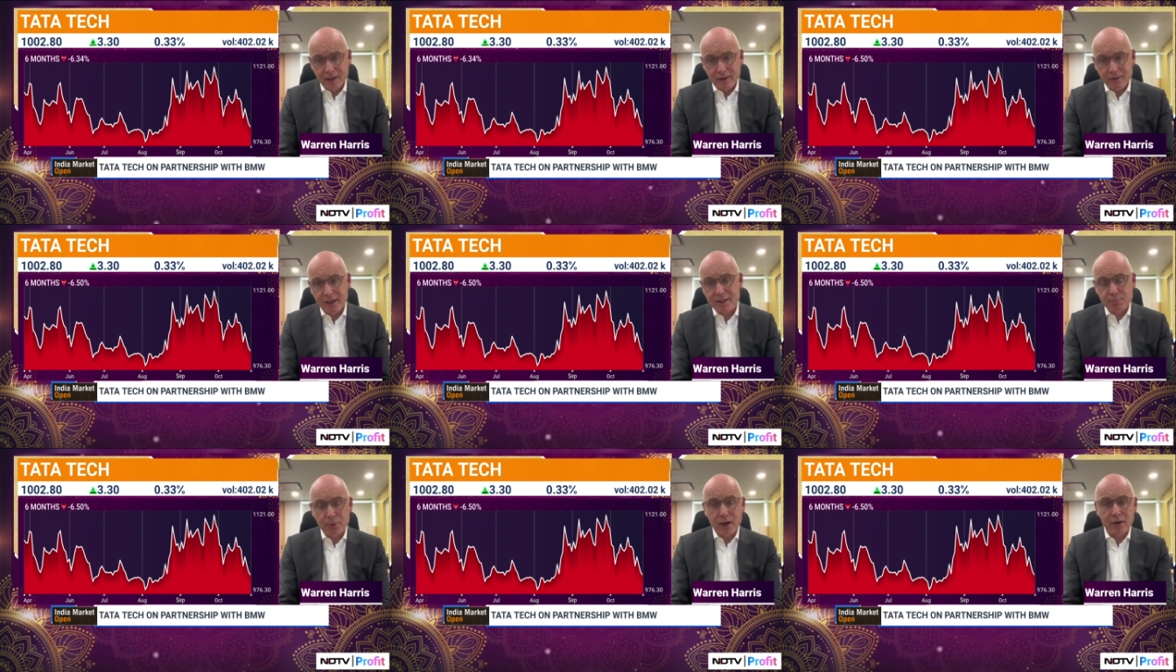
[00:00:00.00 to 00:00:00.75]

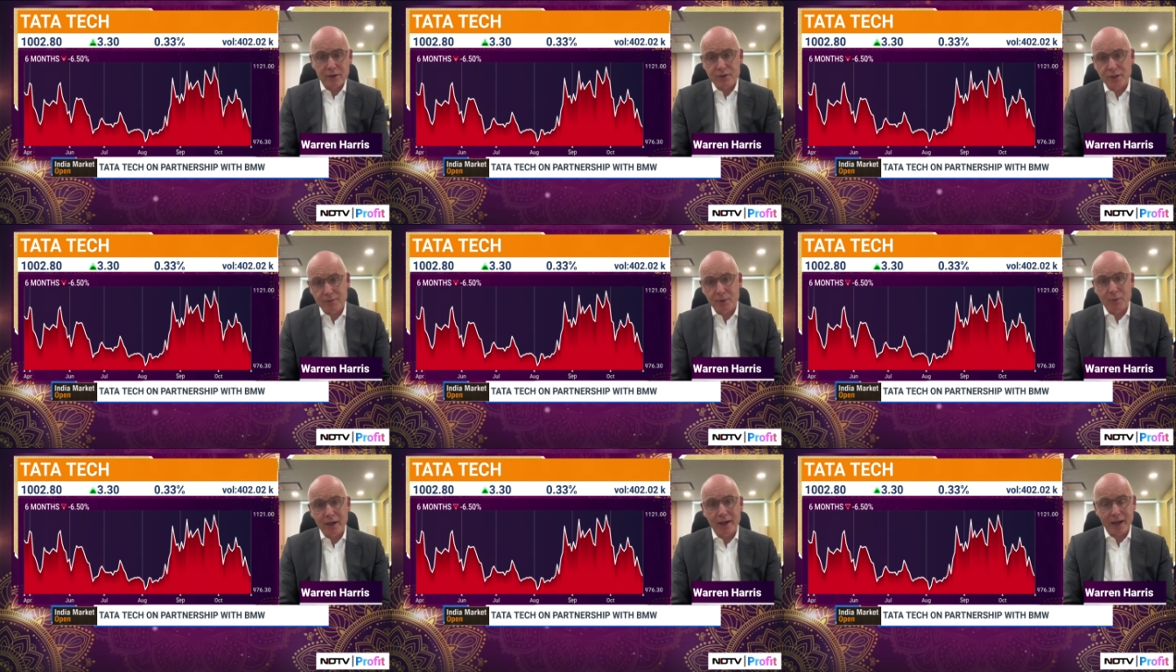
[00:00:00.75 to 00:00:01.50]
This partnership that
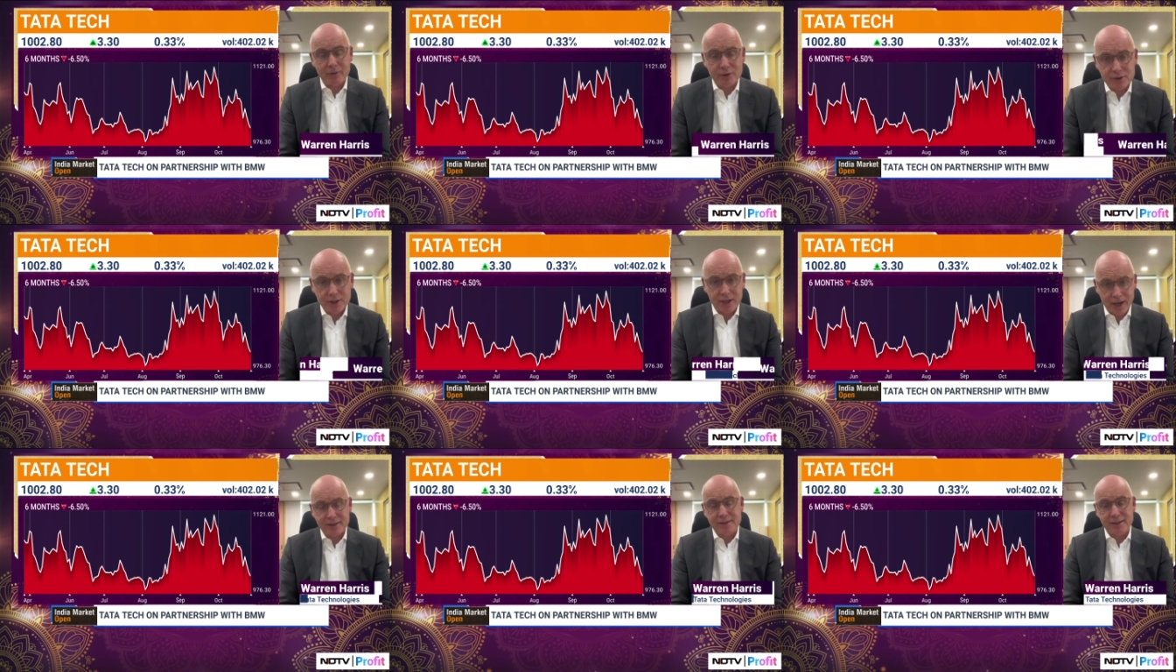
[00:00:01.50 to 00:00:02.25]
we announced
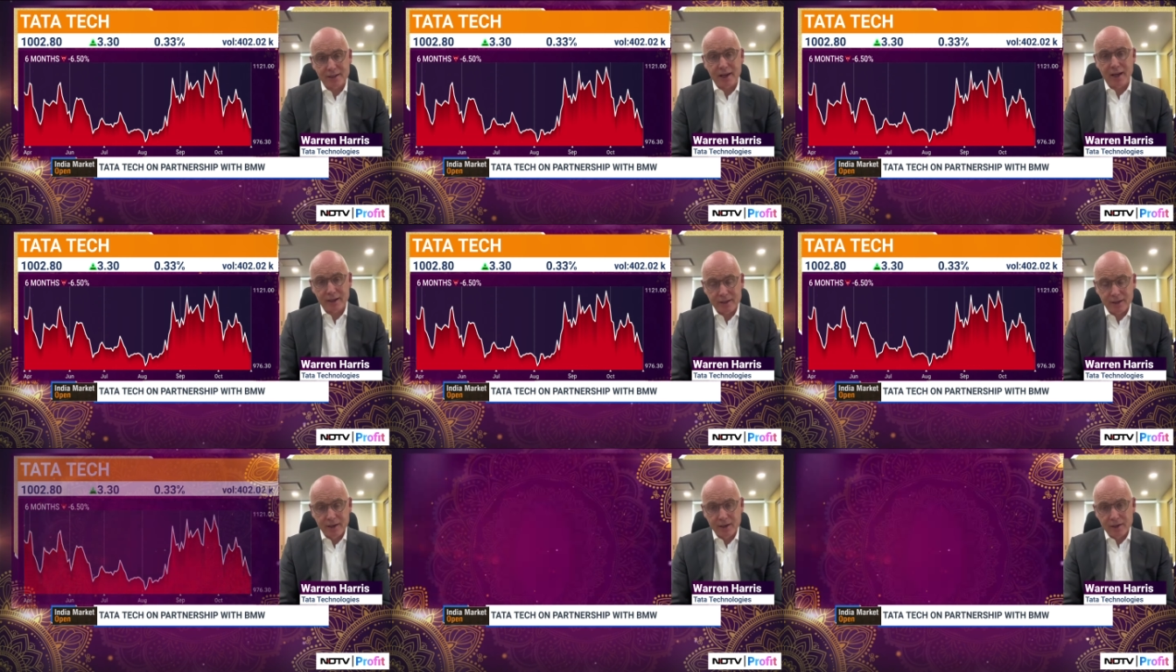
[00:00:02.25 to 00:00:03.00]

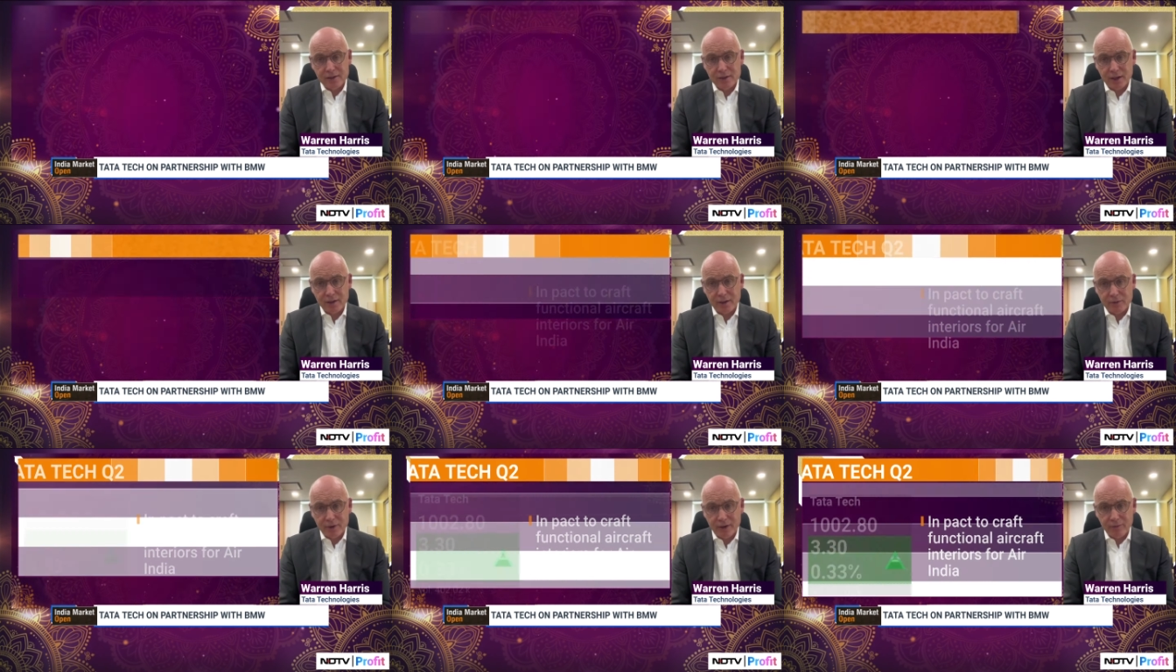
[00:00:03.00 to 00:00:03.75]
yesterday certainly
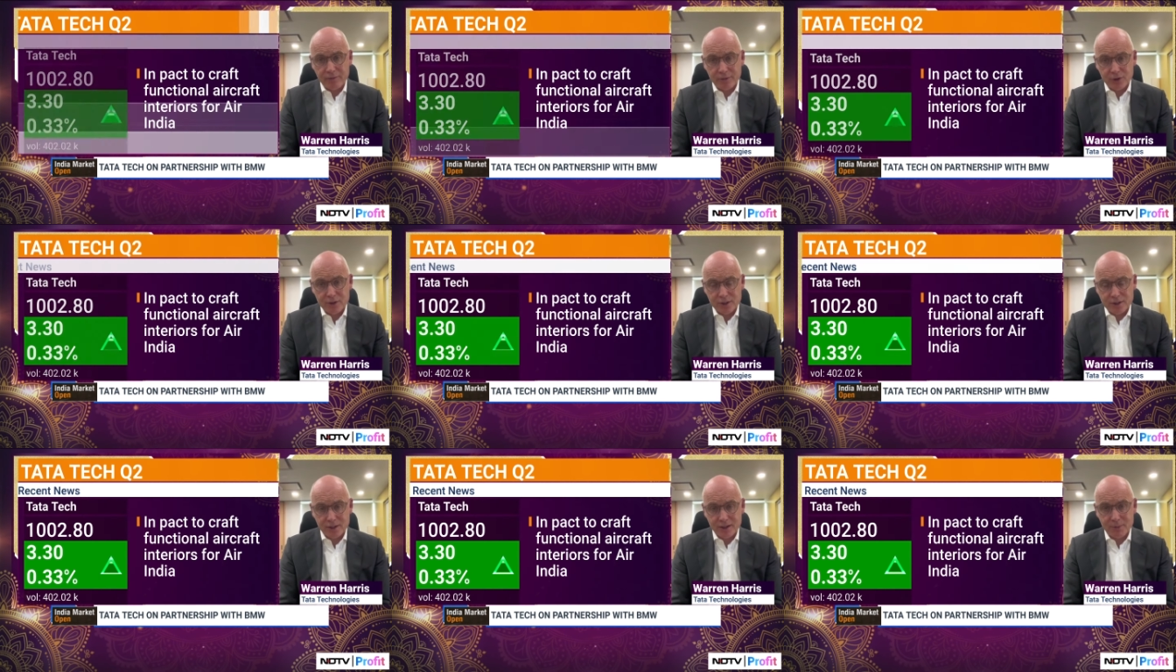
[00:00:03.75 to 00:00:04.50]

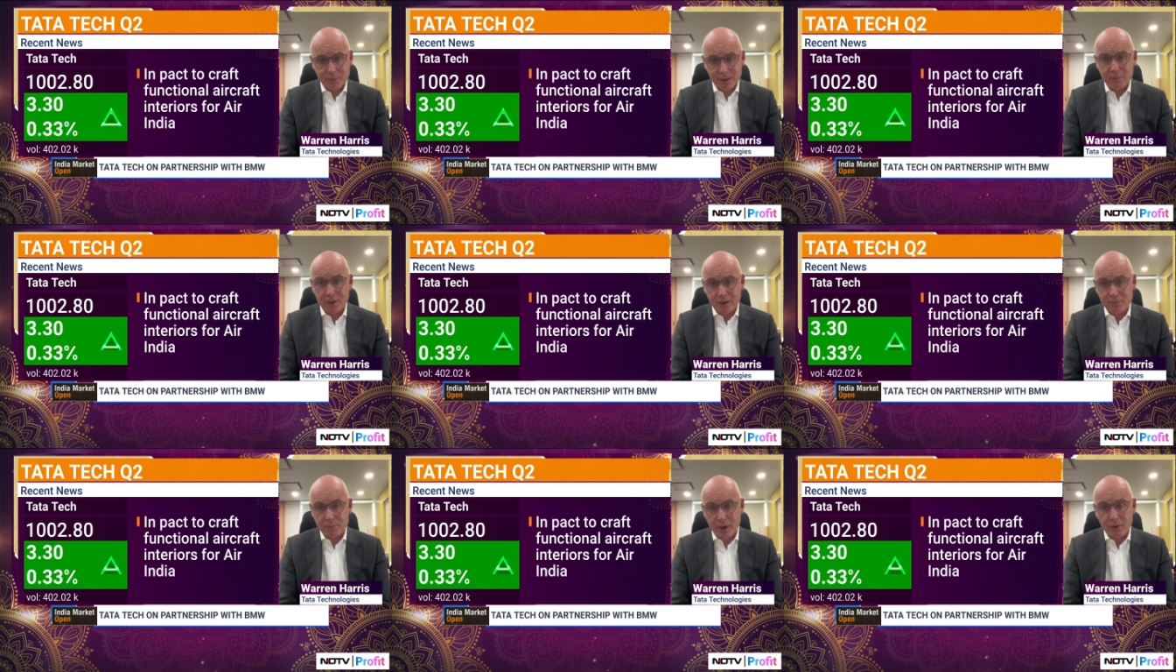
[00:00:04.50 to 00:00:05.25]
reinforces the commitment
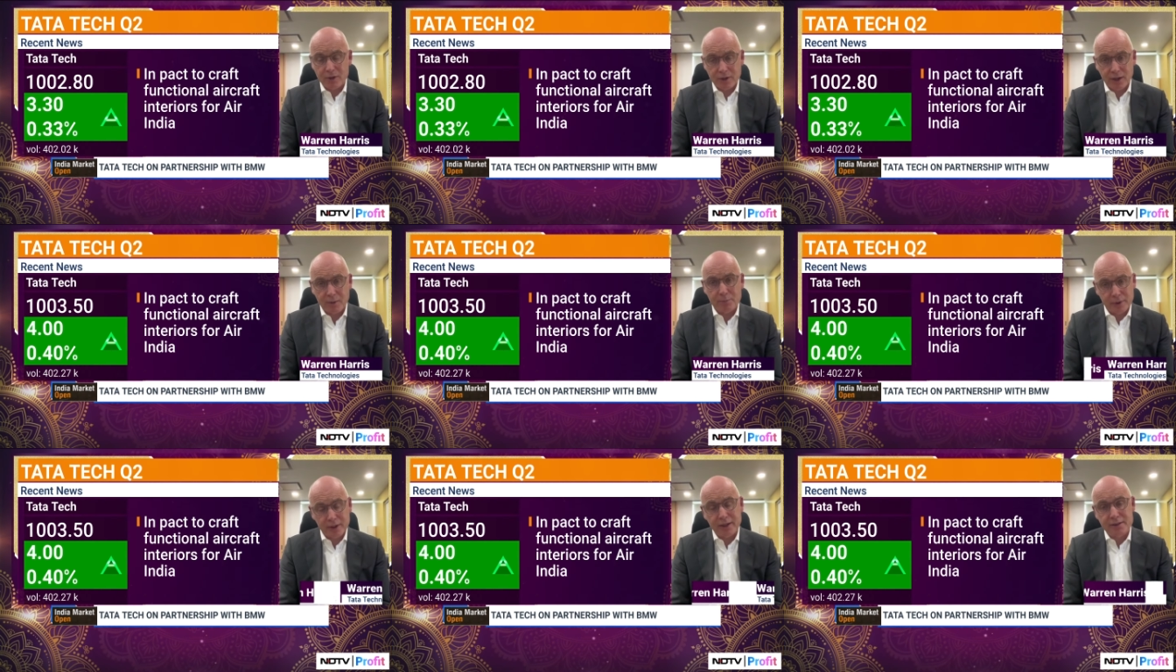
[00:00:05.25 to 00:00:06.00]
of both
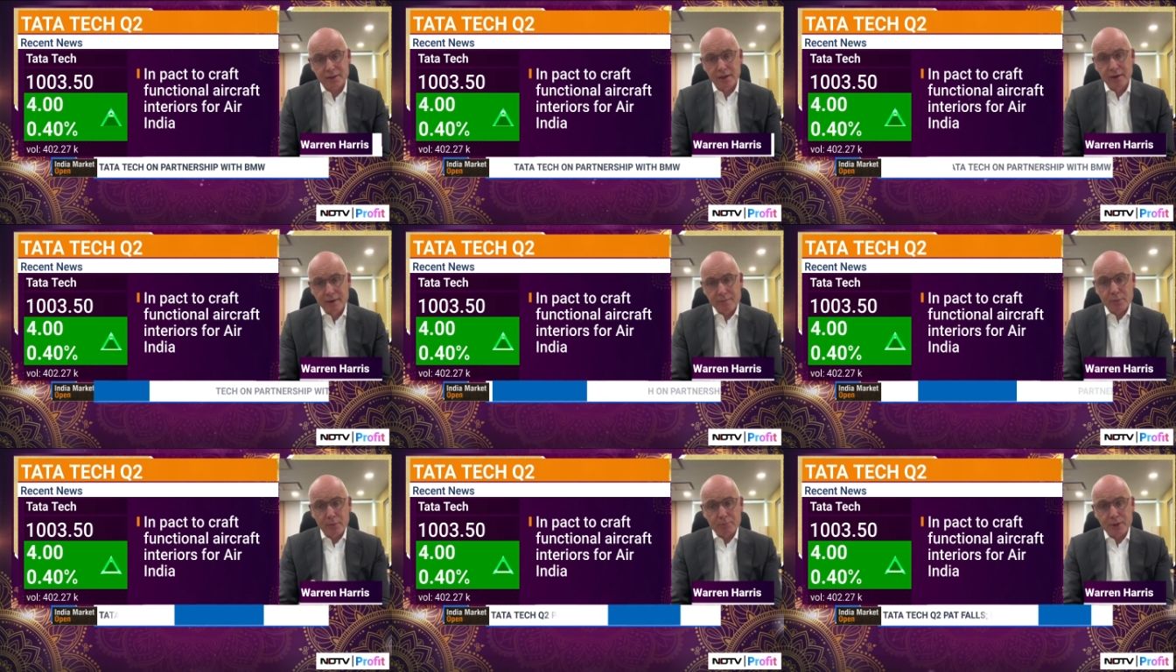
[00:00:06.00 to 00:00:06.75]
companies,
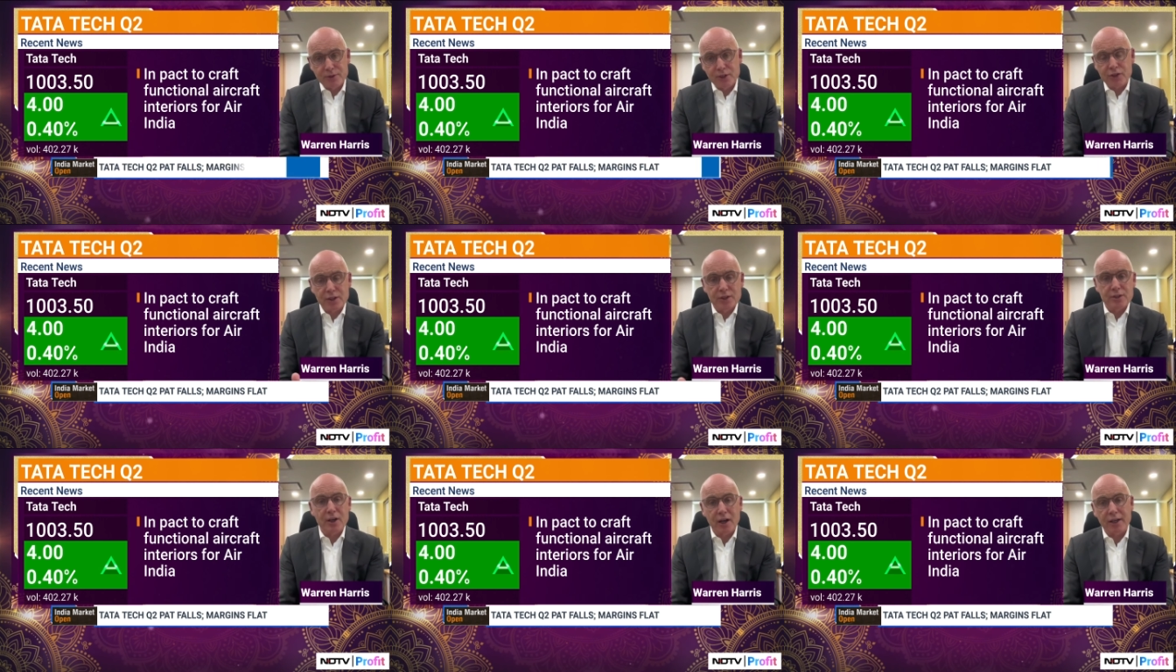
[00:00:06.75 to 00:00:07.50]
but
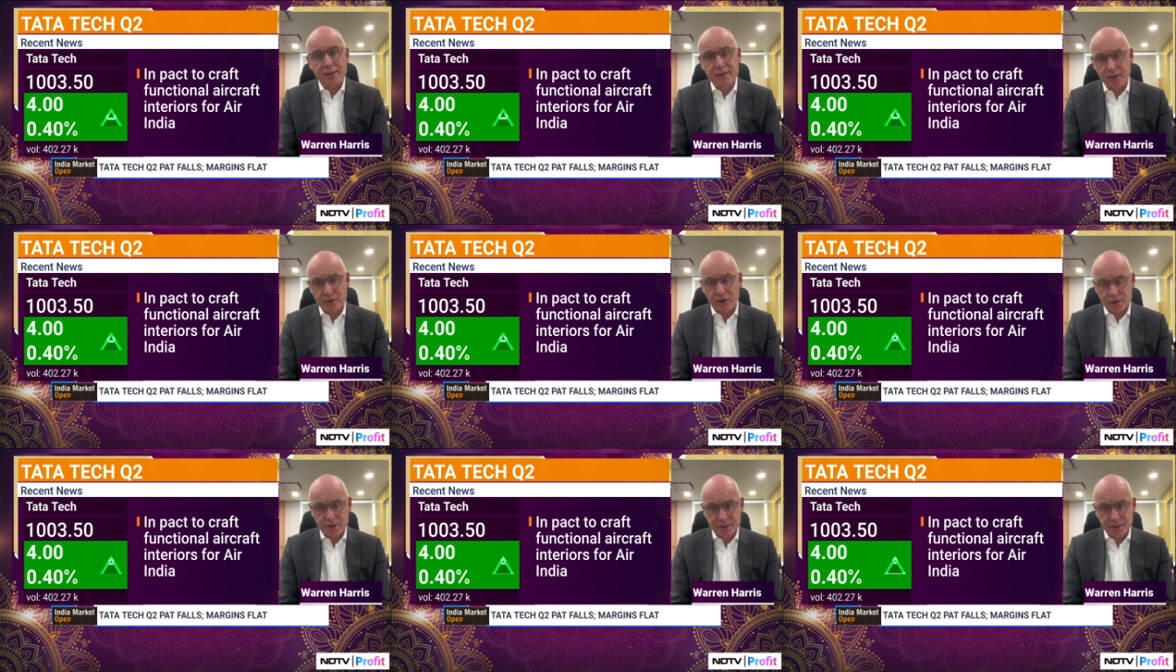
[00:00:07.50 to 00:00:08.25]
positions Tata
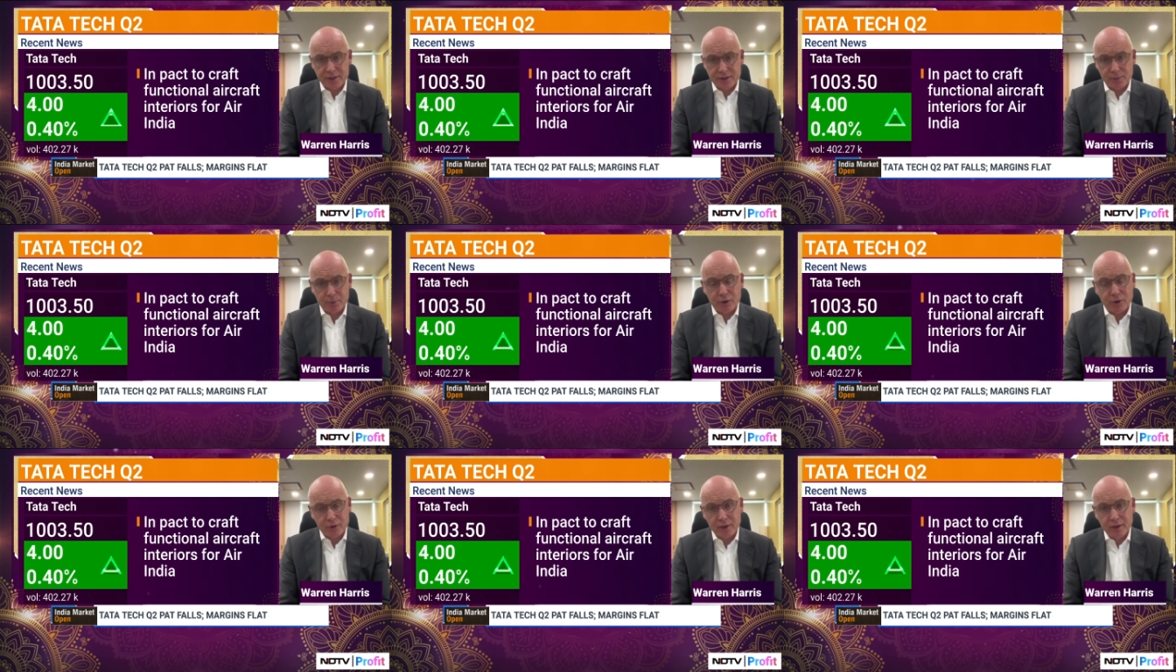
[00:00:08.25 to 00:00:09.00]
Technologies in
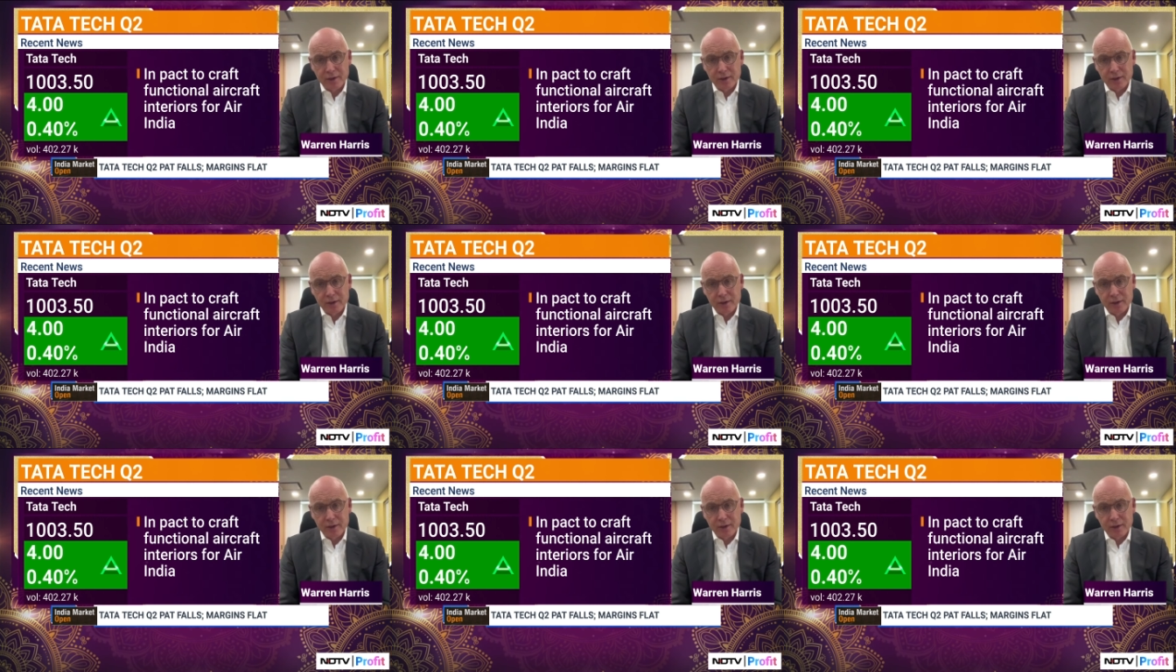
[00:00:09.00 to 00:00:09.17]
support